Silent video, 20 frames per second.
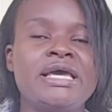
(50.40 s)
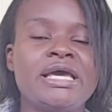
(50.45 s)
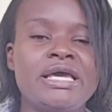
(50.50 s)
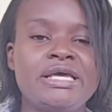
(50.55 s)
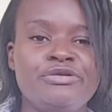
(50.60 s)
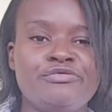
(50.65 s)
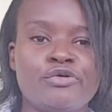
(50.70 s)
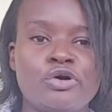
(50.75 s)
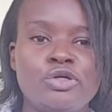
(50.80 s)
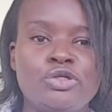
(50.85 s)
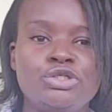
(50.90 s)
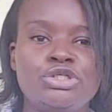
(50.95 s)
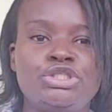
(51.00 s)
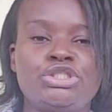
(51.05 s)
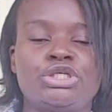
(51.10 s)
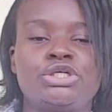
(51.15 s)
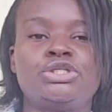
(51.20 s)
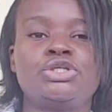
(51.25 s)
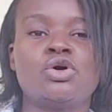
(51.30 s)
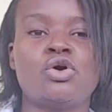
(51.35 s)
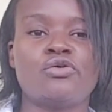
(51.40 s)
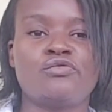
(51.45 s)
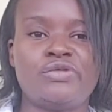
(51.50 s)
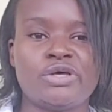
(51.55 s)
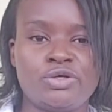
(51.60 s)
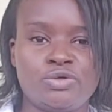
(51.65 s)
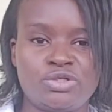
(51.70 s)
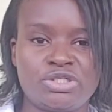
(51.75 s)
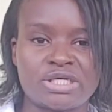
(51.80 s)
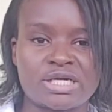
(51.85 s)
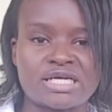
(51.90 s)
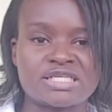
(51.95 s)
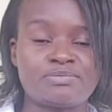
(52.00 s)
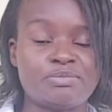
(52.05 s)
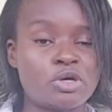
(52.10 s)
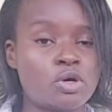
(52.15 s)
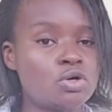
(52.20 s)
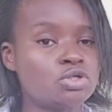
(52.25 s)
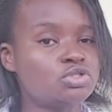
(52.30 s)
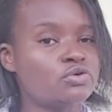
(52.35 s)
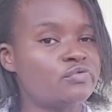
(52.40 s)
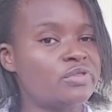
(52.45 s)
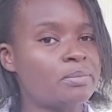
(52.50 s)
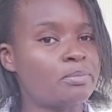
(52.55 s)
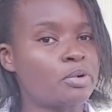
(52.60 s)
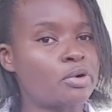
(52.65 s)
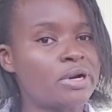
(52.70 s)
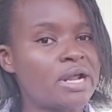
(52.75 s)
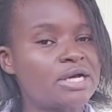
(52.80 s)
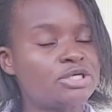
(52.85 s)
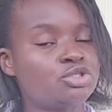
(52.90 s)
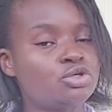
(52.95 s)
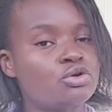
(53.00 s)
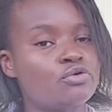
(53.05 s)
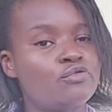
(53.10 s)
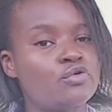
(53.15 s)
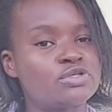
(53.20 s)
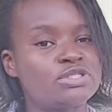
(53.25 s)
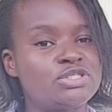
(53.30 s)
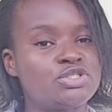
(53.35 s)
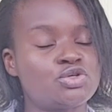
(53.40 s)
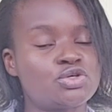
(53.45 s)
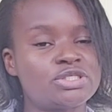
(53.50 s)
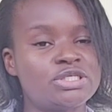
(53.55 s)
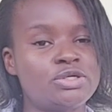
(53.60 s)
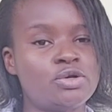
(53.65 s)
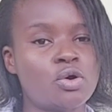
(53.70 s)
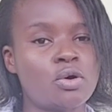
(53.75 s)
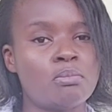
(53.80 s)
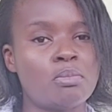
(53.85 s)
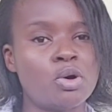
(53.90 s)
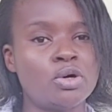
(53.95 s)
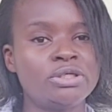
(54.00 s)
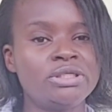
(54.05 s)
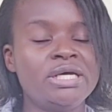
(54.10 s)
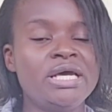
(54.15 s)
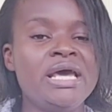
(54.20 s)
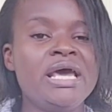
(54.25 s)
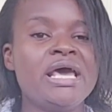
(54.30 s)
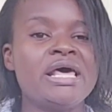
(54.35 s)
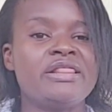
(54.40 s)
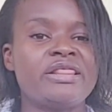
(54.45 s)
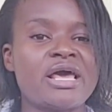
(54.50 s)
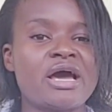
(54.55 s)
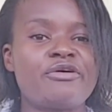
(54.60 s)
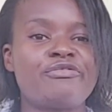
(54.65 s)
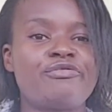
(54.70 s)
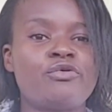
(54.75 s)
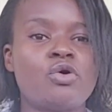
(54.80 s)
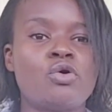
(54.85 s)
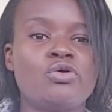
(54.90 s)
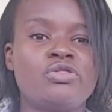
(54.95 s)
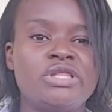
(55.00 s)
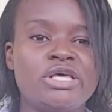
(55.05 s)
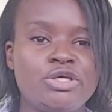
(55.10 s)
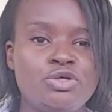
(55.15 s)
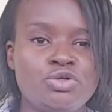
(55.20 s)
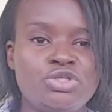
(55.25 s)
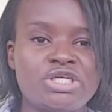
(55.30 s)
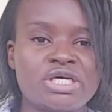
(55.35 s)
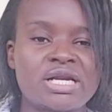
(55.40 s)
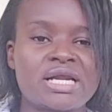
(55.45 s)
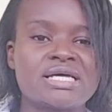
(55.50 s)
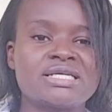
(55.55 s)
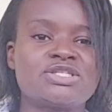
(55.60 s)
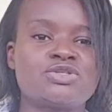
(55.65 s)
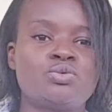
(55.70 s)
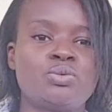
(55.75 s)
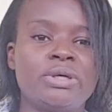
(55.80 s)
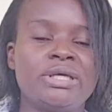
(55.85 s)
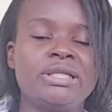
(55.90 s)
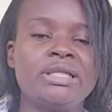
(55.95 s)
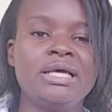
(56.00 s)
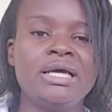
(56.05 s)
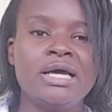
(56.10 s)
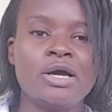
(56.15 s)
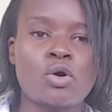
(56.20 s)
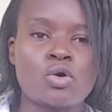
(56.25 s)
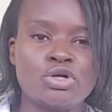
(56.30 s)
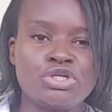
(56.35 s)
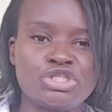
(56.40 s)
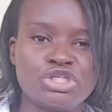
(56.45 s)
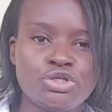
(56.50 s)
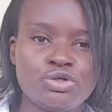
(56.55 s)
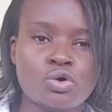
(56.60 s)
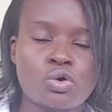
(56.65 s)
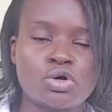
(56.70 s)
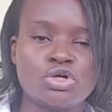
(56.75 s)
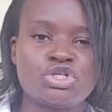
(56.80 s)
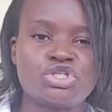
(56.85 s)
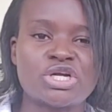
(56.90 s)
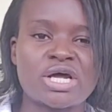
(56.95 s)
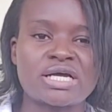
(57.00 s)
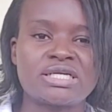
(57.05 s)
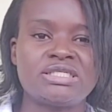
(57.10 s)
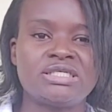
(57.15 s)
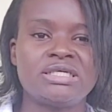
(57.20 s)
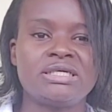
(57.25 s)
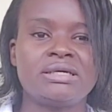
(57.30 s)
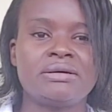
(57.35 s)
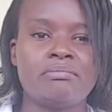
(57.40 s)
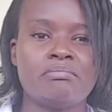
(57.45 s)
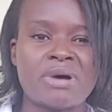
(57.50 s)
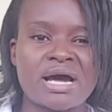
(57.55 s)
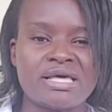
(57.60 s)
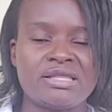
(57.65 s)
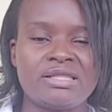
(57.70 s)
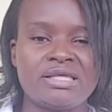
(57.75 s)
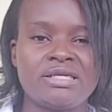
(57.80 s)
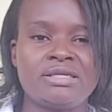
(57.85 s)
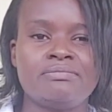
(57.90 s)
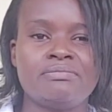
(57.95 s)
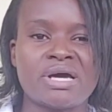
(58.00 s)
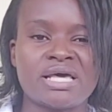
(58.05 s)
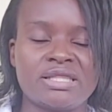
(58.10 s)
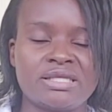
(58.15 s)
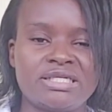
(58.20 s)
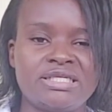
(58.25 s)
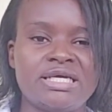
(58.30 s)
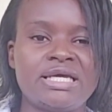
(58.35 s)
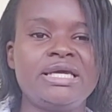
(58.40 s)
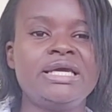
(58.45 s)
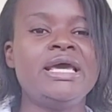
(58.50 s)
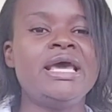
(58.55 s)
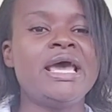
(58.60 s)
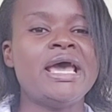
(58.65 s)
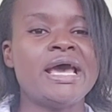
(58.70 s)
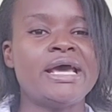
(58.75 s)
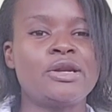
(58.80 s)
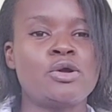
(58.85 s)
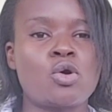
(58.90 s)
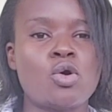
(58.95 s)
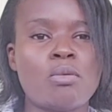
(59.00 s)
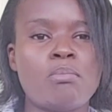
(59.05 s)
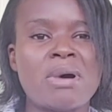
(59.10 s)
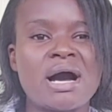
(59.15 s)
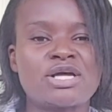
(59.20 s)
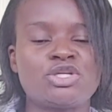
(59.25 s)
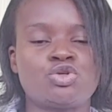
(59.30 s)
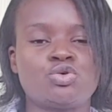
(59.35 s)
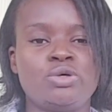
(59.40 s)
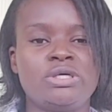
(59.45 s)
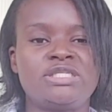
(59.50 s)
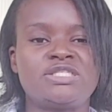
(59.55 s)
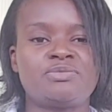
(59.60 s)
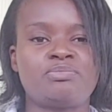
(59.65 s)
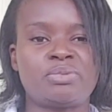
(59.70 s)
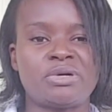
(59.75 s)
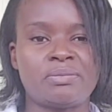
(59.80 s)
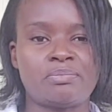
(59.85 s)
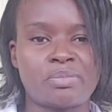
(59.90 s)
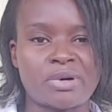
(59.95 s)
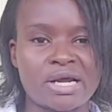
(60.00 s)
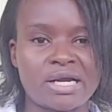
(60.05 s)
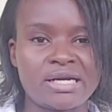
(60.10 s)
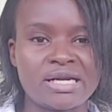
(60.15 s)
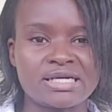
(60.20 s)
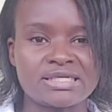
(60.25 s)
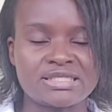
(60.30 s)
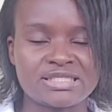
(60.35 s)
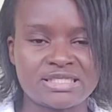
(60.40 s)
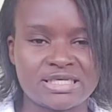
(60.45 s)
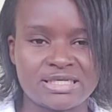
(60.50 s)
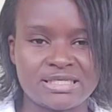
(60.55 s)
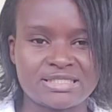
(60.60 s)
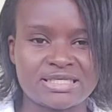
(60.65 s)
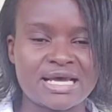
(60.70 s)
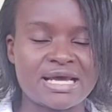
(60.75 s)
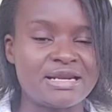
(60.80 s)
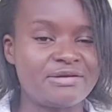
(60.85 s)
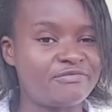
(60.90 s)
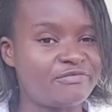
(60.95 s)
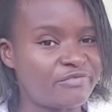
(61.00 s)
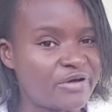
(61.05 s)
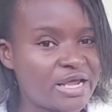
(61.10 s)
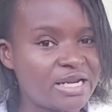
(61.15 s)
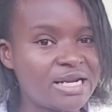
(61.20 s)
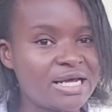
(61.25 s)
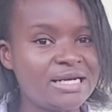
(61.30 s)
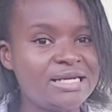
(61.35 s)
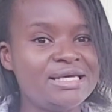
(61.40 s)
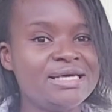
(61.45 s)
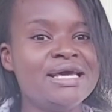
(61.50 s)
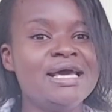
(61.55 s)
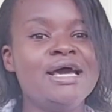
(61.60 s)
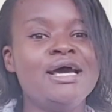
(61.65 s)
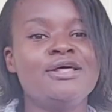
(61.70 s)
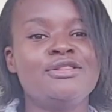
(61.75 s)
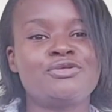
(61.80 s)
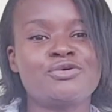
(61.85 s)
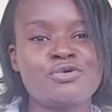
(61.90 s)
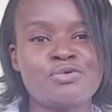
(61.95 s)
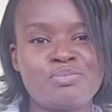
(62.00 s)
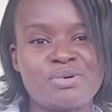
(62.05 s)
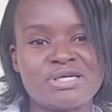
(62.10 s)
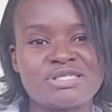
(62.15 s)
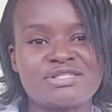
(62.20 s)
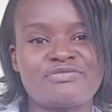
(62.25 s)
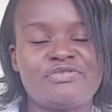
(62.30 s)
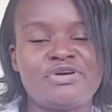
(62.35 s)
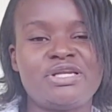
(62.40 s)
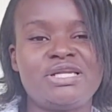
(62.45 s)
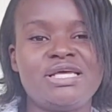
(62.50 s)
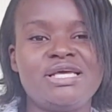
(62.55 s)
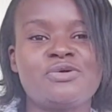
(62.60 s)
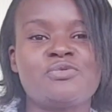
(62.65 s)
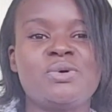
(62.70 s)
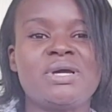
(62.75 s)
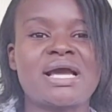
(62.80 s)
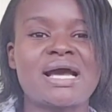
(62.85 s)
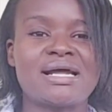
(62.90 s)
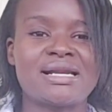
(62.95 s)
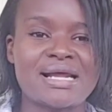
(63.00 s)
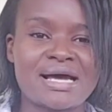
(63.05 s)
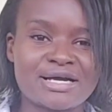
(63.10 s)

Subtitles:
involution of the uterus because of the production of oxytocin hormone. Therefore the uterus will continue contracting by the day and go back to its pre-pregnant state. And finally, through breastfeeding we can